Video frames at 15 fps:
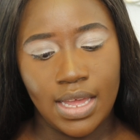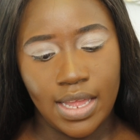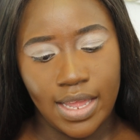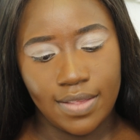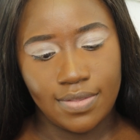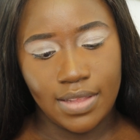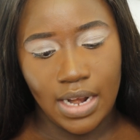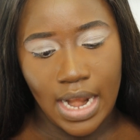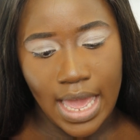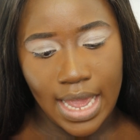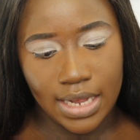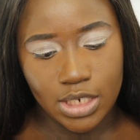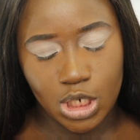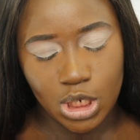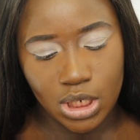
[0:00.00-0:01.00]
It's the
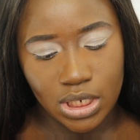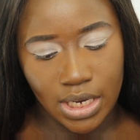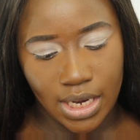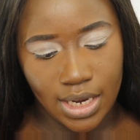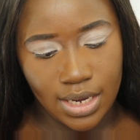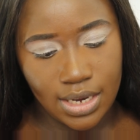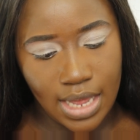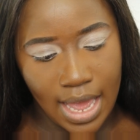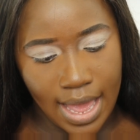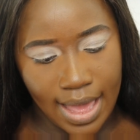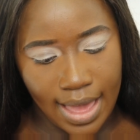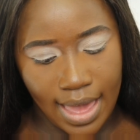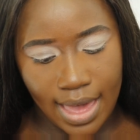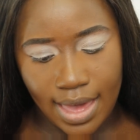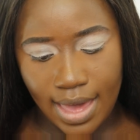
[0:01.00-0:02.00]
last shade I
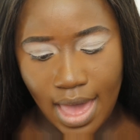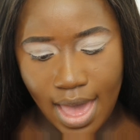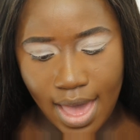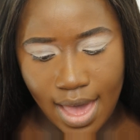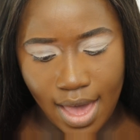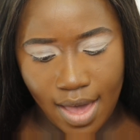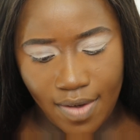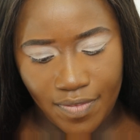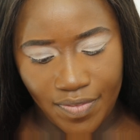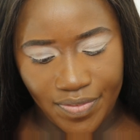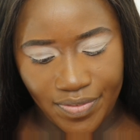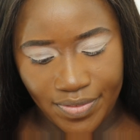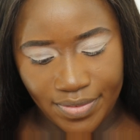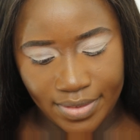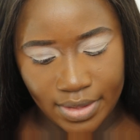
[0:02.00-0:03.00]
have,
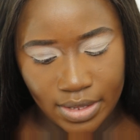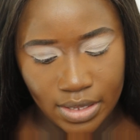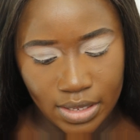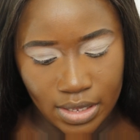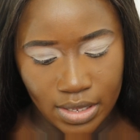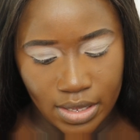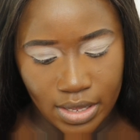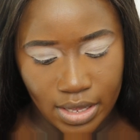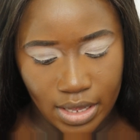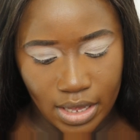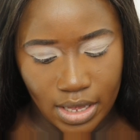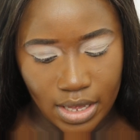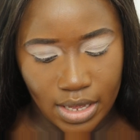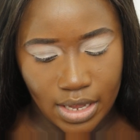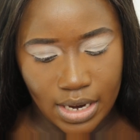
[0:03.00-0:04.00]

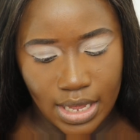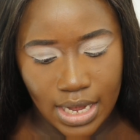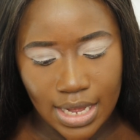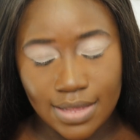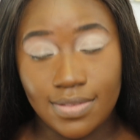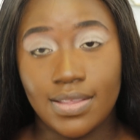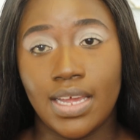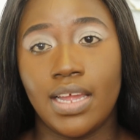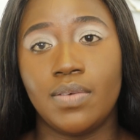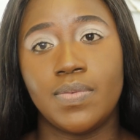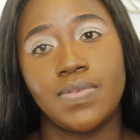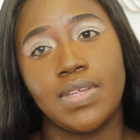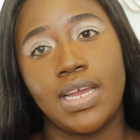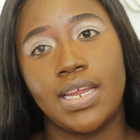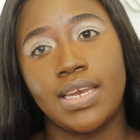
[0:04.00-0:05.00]
and like I said, it
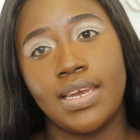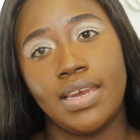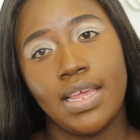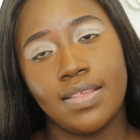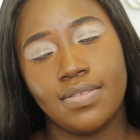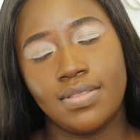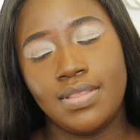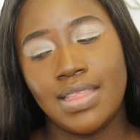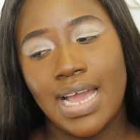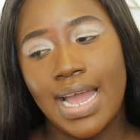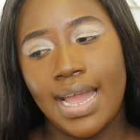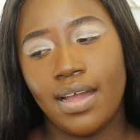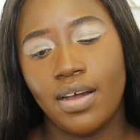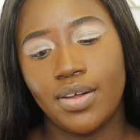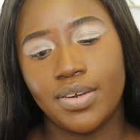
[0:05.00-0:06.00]
was like it's
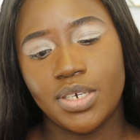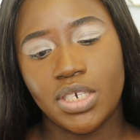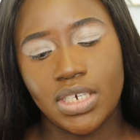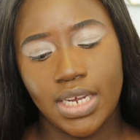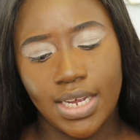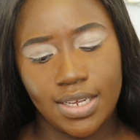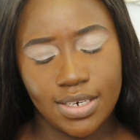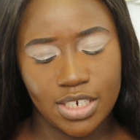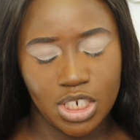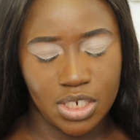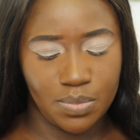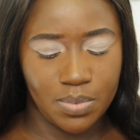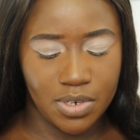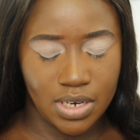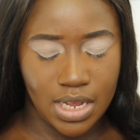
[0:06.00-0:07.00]
9 other shades that she
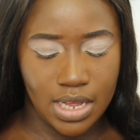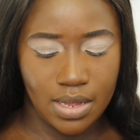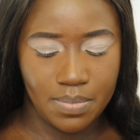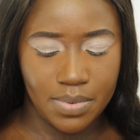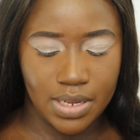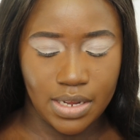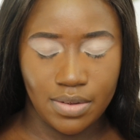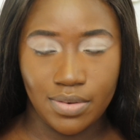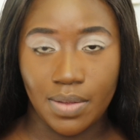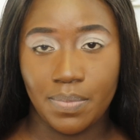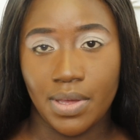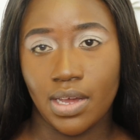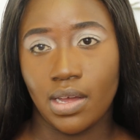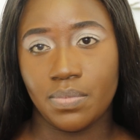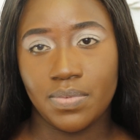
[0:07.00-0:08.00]
brought out, but I only
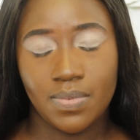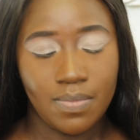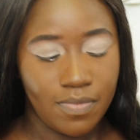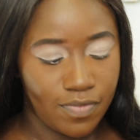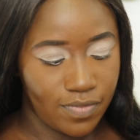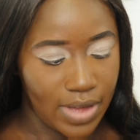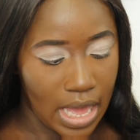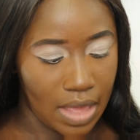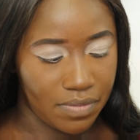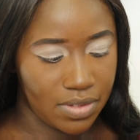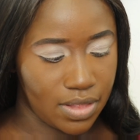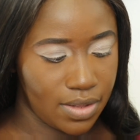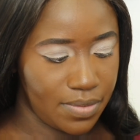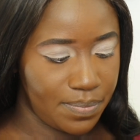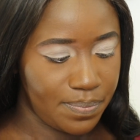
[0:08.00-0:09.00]
picked up 5 of
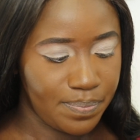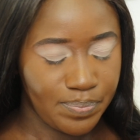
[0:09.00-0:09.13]
them